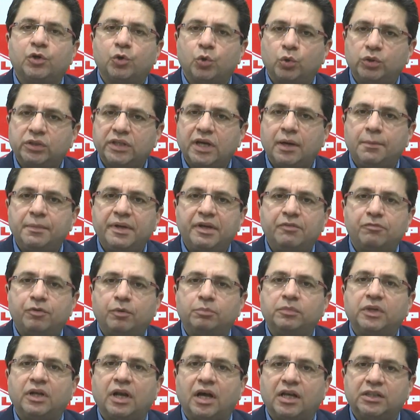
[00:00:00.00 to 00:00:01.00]
a growth coming
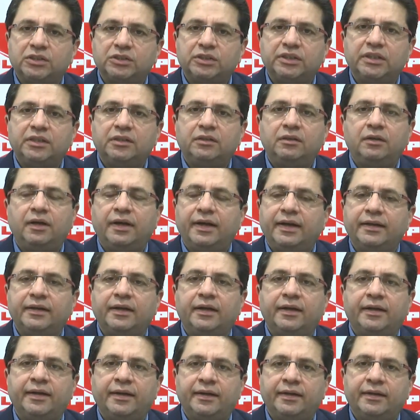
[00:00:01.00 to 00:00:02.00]
from the last year,
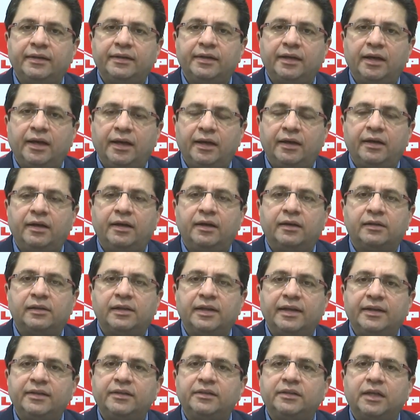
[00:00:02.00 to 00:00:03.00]
a
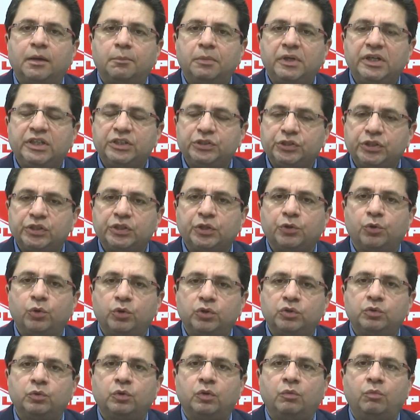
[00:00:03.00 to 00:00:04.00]
clear double-digit
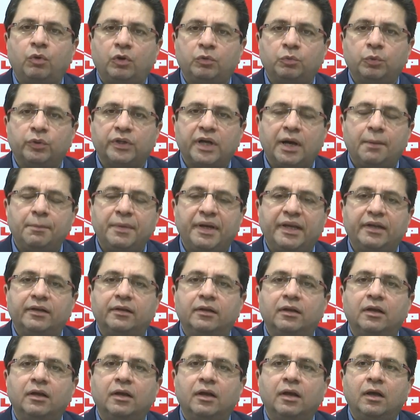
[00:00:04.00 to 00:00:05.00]
growth what would come
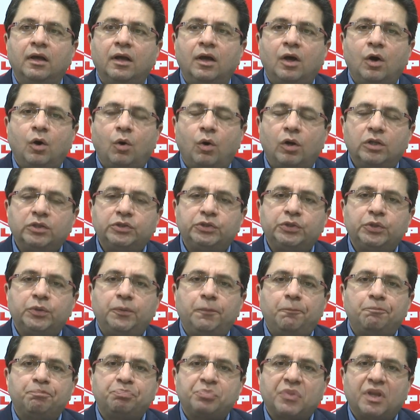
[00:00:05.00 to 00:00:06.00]
in.
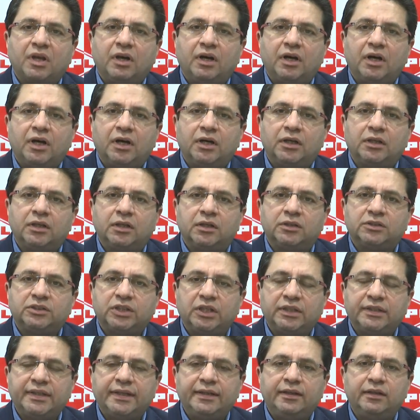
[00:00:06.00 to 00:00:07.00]
Also,
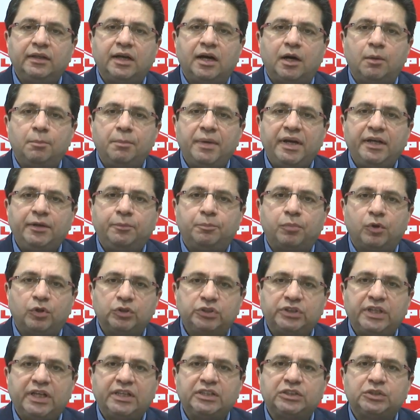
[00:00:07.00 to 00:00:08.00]
certain government
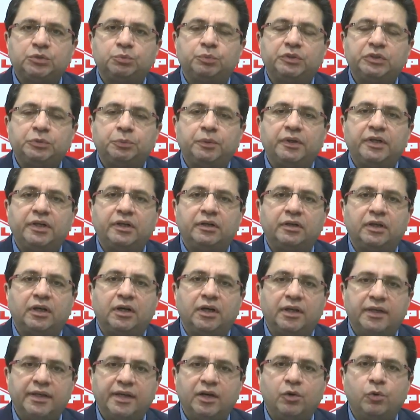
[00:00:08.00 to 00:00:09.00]
projects which were
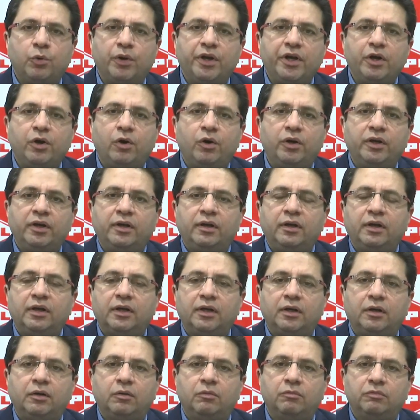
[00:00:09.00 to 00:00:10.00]
earlier going on,
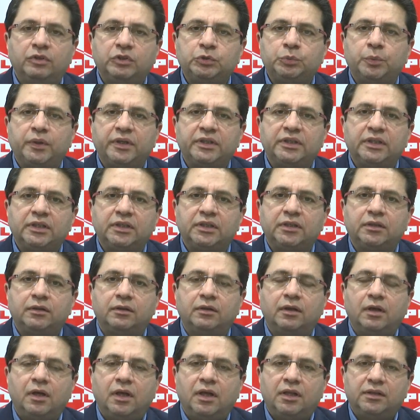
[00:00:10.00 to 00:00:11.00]
which were
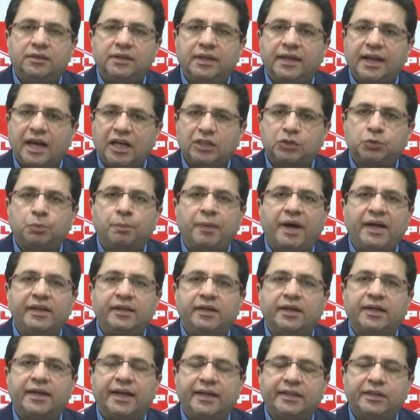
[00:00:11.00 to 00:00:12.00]
the last
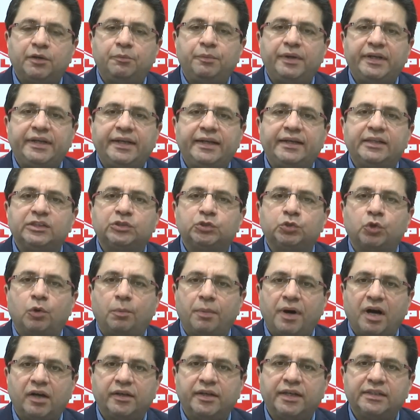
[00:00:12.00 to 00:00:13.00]
mile connectivity in
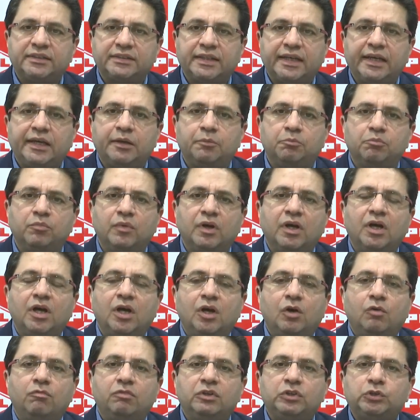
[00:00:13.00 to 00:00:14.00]
Saubhagya scheme,
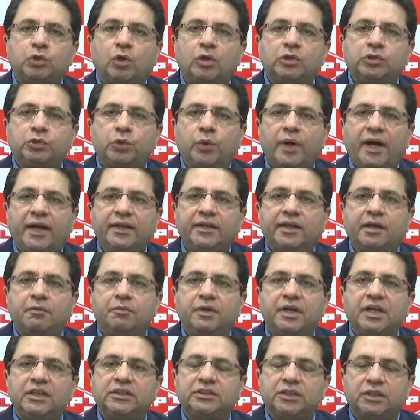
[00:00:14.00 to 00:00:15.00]
which also had
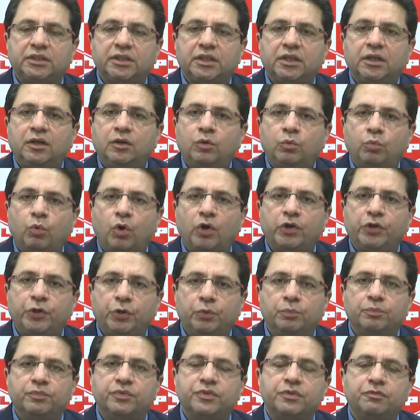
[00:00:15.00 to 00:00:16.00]
given us certain
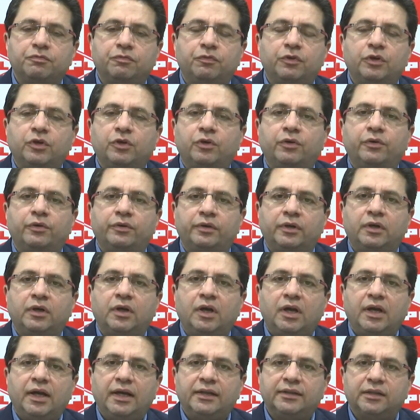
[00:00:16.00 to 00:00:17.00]
volumes
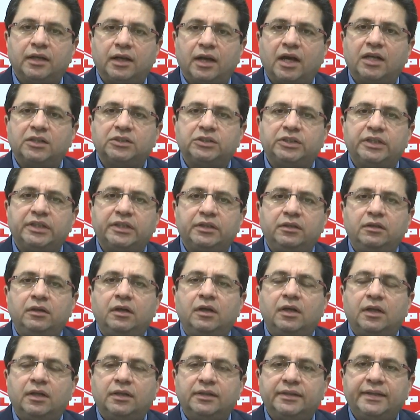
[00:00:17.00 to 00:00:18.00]
in the last year.
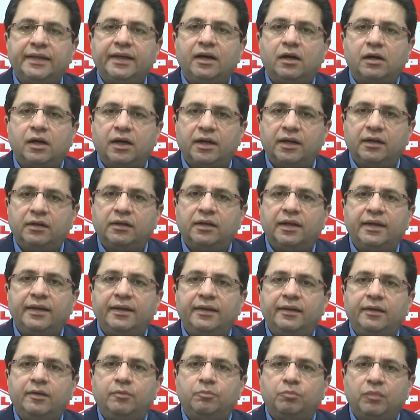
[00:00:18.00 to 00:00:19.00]
They are
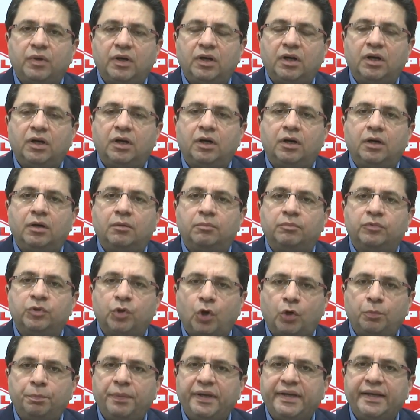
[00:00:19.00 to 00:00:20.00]
currently
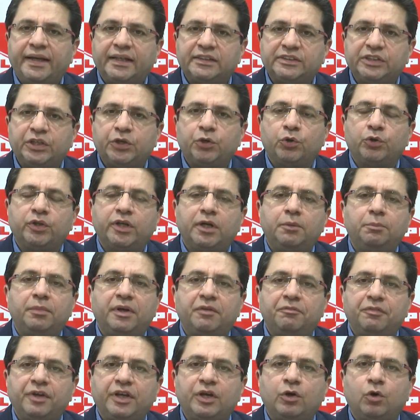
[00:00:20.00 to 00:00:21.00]
not being executed,
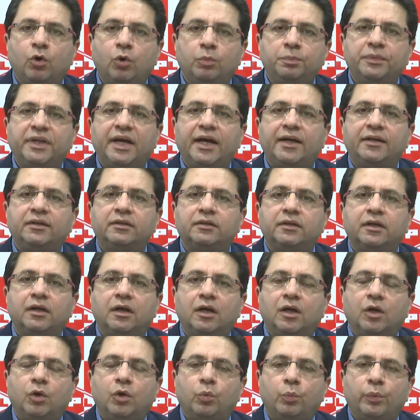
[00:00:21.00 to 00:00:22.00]
but we hope that
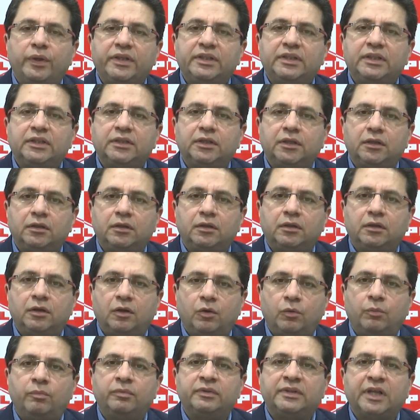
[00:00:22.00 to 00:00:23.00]

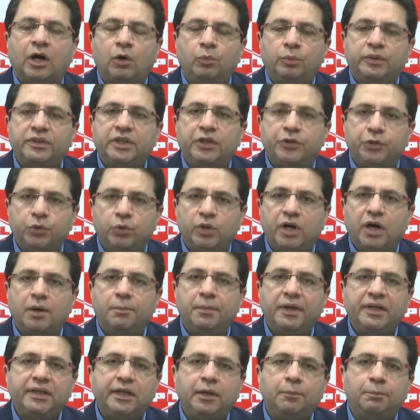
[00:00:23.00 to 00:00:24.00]
now with the new
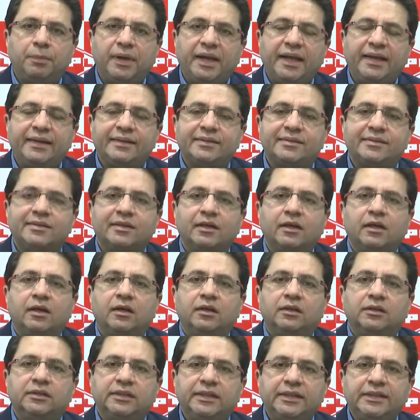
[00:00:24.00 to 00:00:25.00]
government in place,
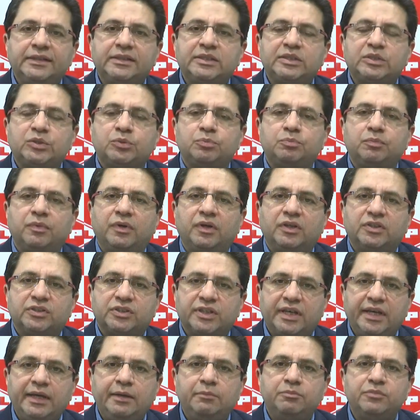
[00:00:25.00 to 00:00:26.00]
these
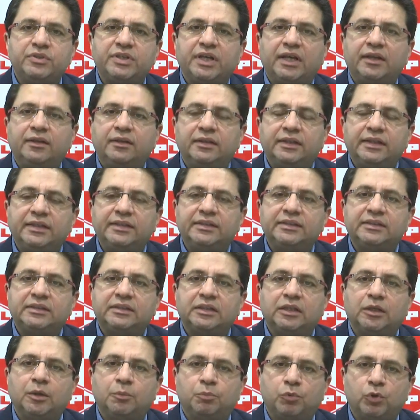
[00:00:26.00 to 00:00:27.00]
schemes and
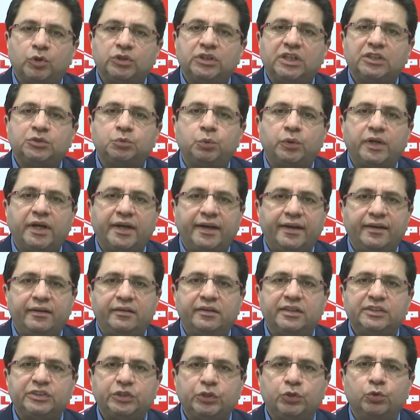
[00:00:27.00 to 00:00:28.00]
these projects would
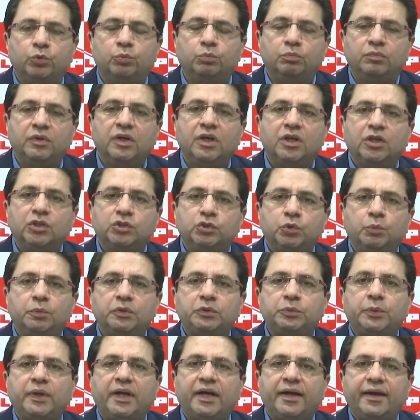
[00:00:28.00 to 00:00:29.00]
again resume, so
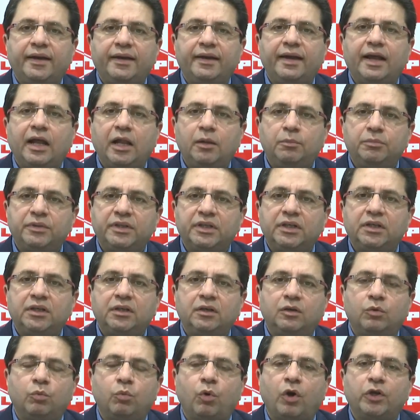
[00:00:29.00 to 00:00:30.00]
which will again help
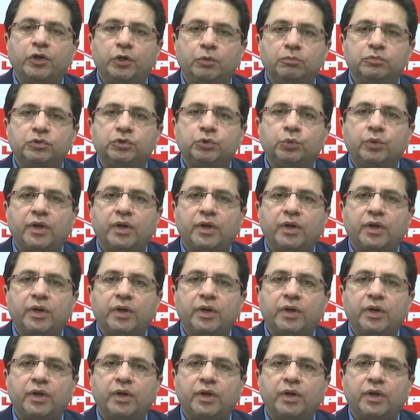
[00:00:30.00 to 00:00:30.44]
the volumes